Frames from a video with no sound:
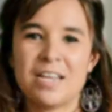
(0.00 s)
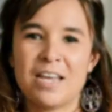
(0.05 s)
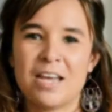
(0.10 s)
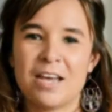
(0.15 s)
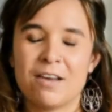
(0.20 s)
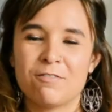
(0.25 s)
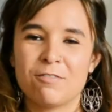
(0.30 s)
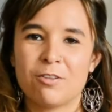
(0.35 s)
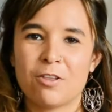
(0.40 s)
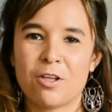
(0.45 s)

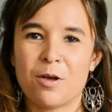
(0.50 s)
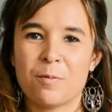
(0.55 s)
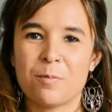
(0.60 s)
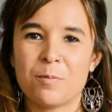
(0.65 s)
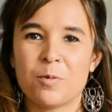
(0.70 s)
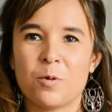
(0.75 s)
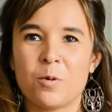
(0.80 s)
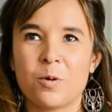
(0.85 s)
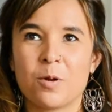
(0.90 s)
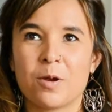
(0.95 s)
have a lot
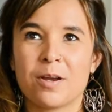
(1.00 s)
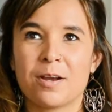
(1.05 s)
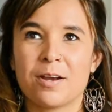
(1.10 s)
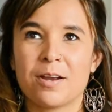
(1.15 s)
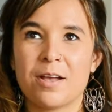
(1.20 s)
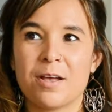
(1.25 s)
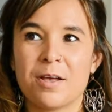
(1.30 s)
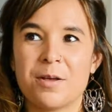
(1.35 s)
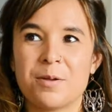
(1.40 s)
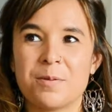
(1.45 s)

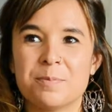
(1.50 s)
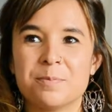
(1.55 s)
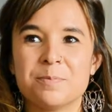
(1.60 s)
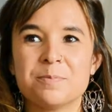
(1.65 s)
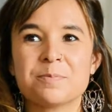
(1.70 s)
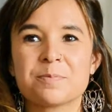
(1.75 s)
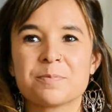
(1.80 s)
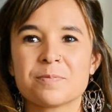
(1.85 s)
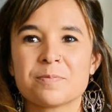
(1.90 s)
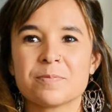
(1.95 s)
more
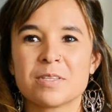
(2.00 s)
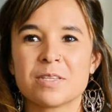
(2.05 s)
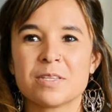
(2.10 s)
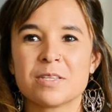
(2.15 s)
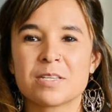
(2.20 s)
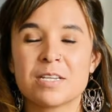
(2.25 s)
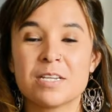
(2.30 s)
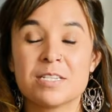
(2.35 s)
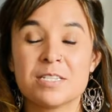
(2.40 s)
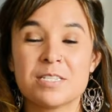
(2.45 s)

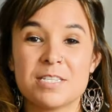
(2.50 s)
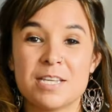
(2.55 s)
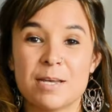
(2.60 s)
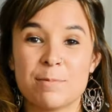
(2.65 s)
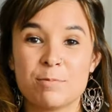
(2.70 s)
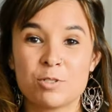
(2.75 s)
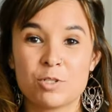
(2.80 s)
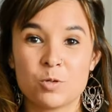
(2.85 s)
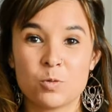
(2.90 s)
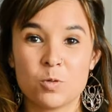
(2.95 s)

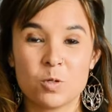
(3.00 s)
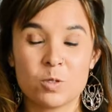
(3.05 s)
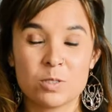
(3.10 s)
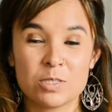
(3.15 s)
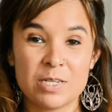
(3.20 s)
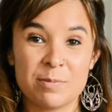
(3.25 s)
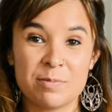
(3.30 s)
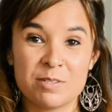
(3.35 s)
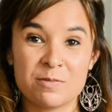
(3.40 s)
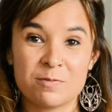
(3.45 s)
conceptual
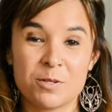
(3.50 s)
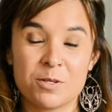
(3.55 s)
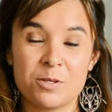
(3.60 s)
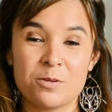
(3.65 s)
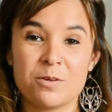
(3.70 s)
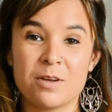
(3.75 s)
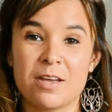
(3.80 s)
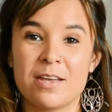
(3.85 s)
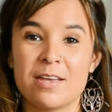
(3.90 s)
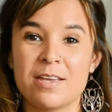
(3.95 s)
tips for
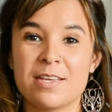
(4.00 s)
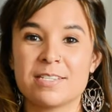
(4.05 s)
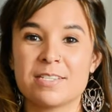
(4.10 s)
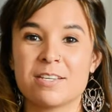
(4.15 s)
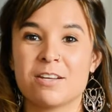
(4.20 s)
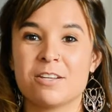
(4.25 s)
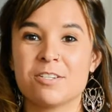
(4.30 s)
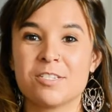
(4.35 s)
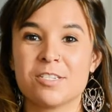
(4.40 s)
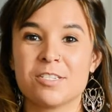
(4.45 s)
you guys
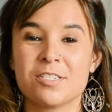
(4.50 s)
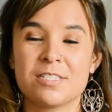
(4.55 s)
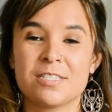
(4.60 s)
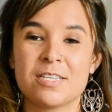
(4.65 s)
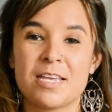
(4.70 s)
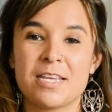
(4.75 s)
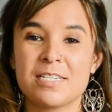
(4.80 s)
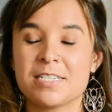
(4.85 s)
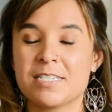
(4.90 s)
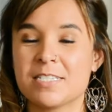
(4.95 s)
on just
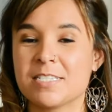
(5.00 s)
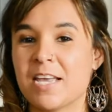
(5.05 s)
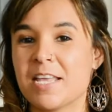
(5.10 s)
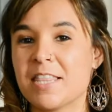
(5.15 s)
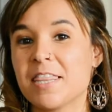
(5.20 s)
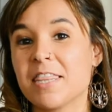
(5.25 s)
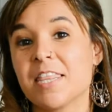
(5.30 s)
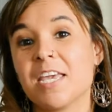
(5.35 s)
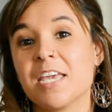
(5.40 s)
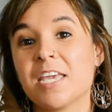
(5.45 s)
like
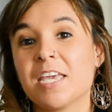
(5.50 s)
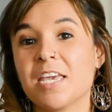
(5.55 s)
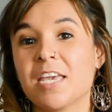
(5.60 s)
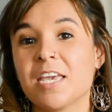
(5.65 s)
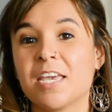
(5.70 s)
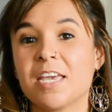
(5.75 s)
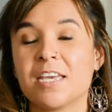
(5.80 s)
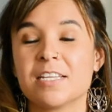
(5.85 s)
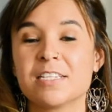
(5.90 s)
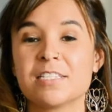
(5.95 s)
design
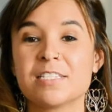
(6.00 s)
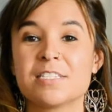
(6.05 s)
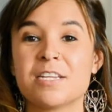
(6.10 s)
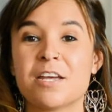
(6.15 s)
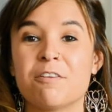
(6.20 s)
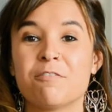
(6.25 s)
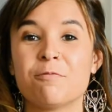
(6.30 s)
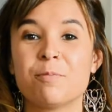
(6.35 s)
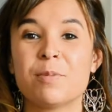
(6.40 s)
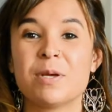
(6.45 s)
thinking and
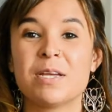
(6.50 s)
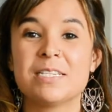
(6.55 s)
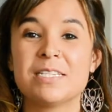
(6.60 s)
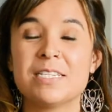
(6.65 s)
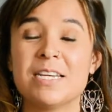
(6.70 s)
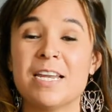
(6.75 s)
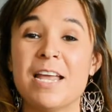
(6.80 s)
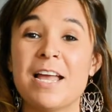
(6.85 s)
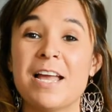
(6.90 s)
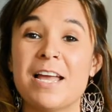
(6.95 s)
stuff, but
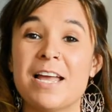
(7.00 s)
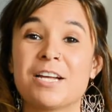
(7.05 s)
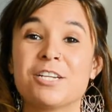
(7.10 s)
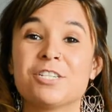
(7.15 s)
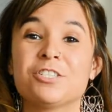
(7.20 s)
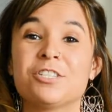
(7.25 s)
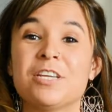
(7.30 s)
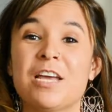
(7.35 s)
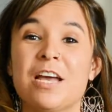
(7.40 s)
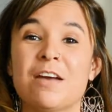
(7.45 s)
today I
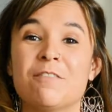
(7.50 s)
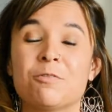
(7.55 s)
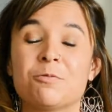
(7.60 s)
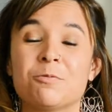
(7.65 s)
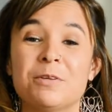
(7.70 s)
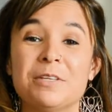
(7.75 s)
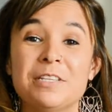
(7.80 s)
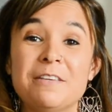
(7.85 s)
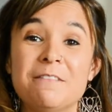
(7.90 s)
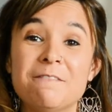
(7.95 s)
actually have a
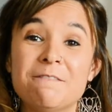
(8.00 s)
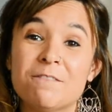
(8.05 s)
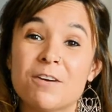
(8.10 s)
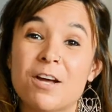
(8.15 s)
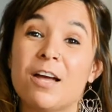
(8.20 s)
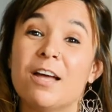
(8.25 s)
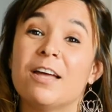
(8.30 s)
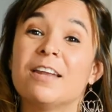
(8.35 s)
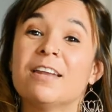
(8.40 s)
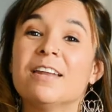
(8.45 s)
really
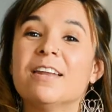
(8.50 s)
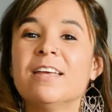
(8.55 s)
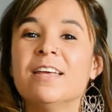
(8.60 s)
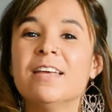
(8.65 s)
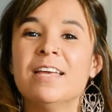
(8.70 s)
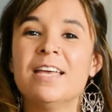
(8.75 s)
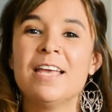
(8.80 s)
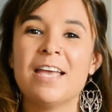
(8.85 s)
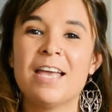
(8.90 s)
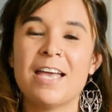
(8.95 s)
fun
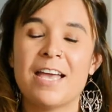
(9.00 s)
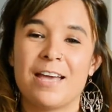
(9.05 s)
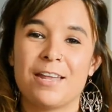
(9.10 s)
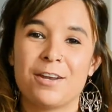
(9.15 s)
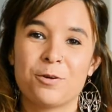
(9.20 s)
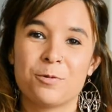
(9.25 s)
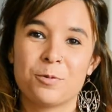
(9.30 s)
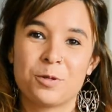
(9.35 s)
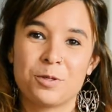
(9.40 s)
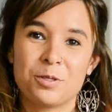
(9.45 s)

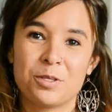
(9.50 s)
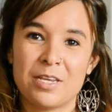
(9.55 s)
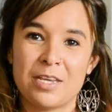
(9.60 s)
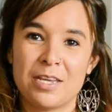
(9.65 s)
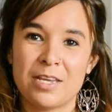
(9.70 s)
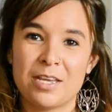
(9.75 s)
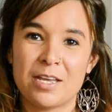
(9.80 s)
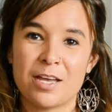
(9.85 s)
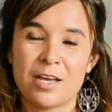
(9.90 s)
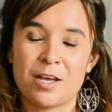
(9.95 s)
and a
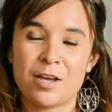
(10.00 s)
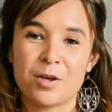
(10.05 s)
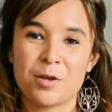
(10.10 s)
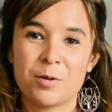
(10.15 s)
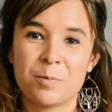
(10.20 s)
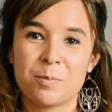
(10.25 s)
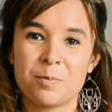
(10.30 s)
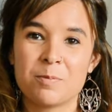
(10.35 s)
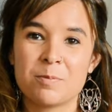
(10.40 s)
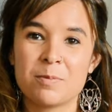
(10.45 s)
really
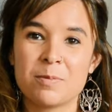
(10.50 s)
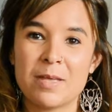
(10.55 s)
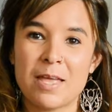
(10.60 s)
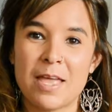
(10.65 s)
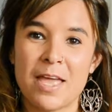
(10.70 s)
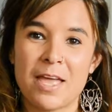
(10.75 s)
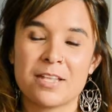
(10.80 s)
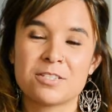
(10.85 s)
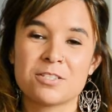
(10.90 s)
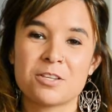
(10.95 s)

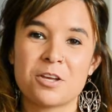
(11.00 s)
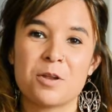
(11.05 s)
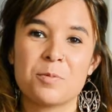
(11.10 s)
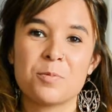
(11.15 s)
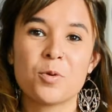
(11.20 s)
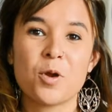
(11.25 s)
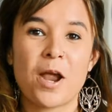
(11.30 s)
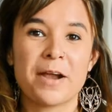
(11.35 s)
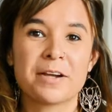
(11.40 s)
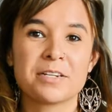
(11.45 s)

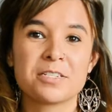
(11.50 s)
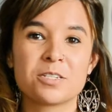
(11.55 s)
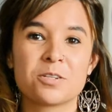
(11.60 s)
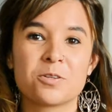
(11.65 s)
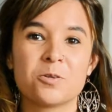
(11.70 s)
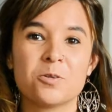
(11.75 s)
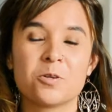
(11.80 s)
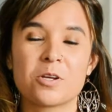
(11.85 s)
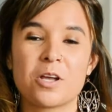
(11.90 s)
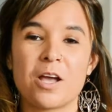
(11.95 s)
hands-on
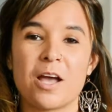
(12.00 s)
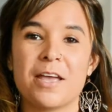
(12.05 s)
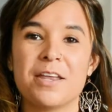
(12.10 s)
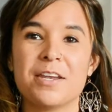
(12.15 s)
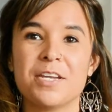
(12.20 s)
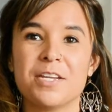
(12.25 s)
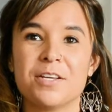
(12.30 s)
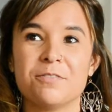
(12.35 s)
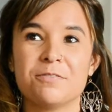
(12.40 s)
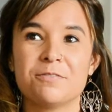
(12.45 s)
practical
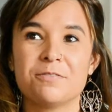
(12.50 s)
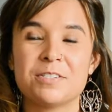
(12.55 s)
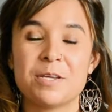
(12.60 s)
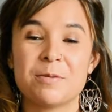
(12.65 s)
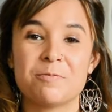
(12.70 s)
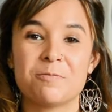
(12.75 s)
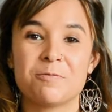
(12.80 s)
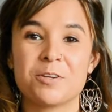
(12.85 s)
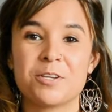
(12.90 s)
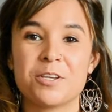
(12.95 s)
kind of
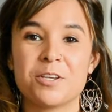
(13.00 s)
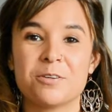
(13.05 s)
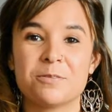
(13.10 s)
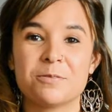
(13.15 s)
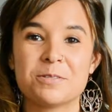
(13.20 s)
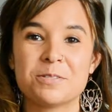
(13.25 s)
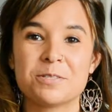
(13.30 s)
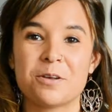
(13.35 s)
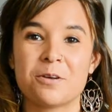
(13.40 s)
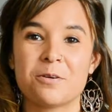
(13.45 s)
tip for
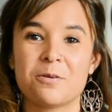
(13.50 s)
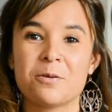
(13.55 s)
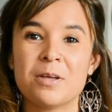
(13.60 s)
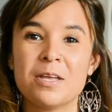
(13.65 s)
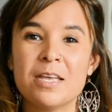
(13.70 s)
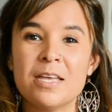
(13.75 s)
you. So